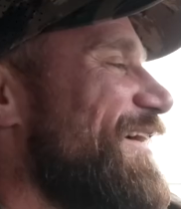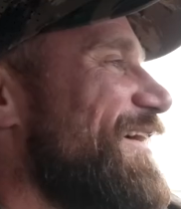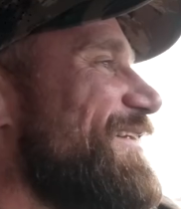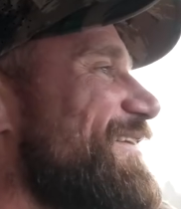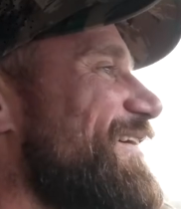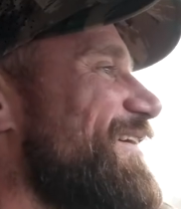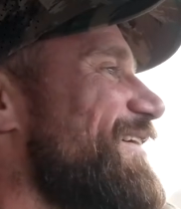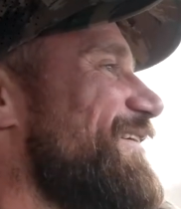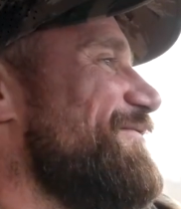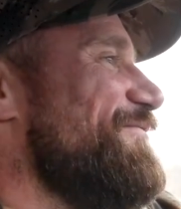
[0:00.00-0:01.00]
and
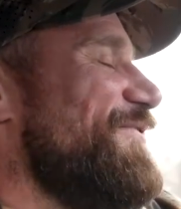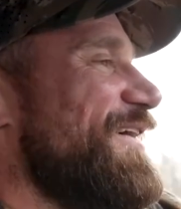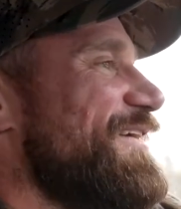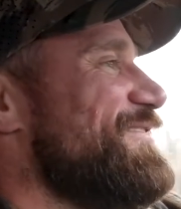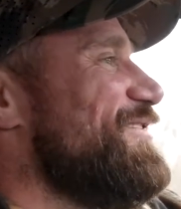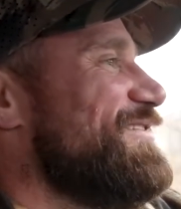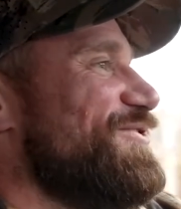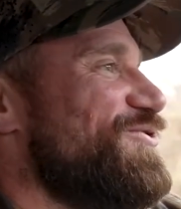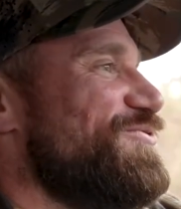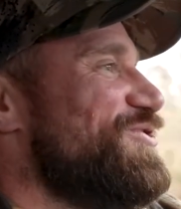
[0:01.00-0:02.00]
uh, fucking just
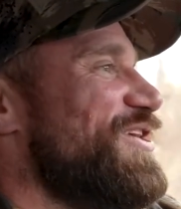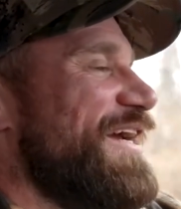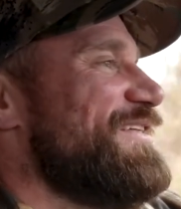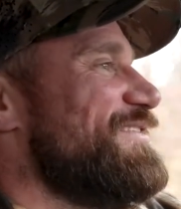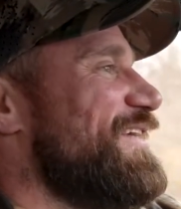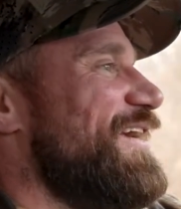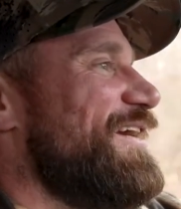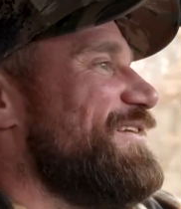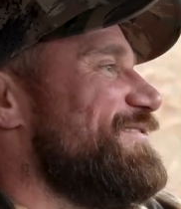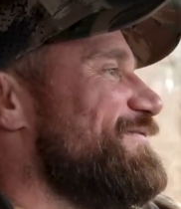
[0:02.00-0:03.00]
dude checked his
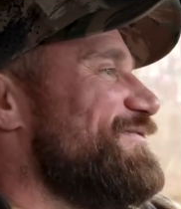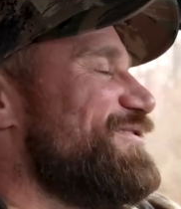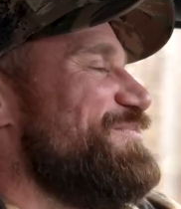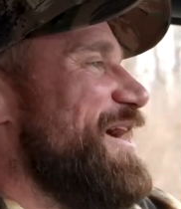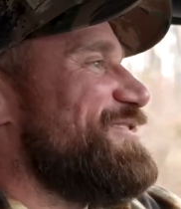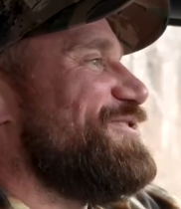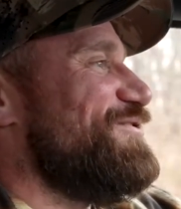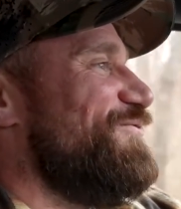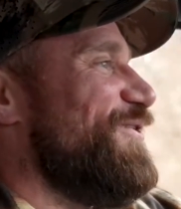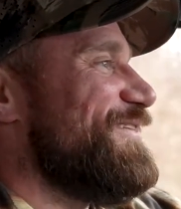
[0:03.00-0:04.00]
kick and smashed
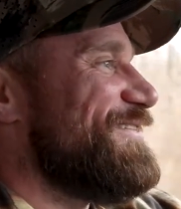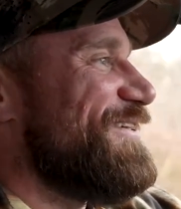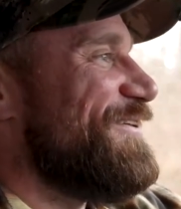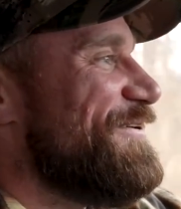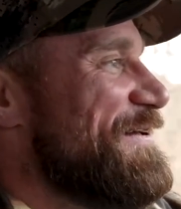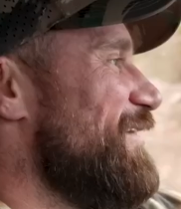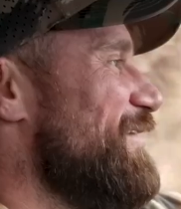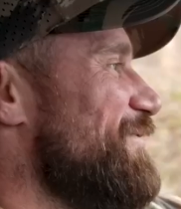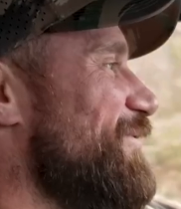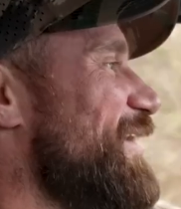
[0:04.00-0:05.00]
his foot. So
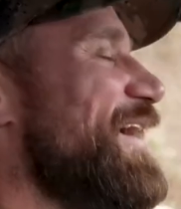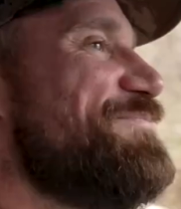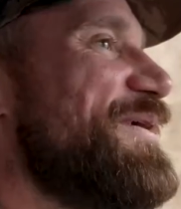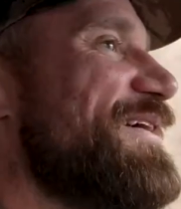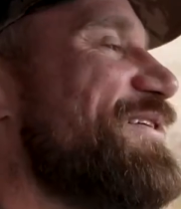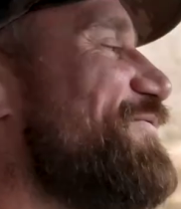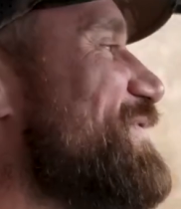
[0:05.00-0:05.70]
we're gonna head back to the